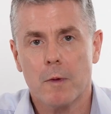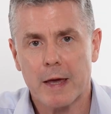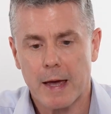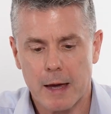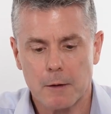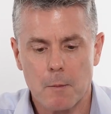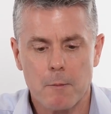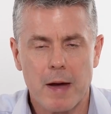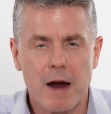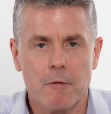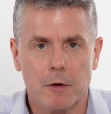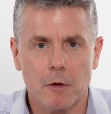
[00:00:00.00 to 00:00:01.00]
We can
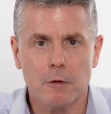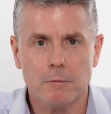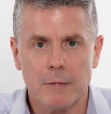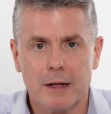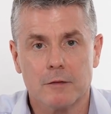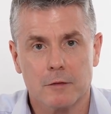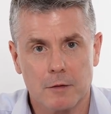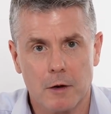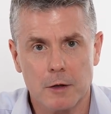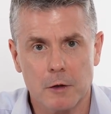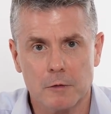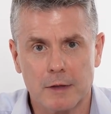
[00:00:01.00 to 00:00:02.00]
power it on and
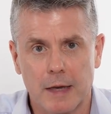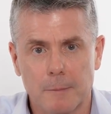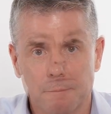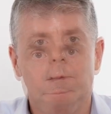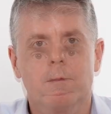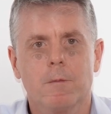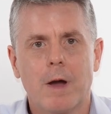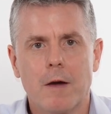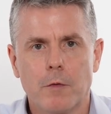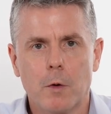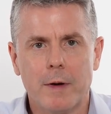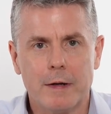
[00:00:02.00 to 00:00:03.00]
start using it. We'll
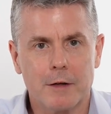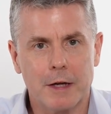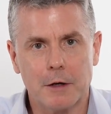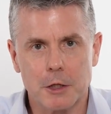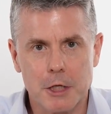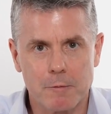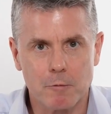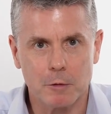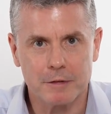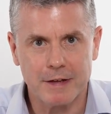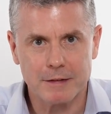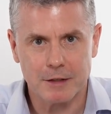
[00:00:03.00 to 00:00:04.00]
have a quick look in our general
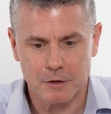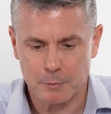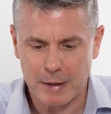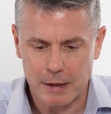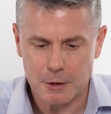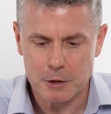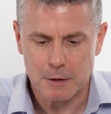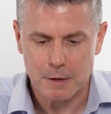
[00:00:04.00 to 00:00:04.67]
settings page.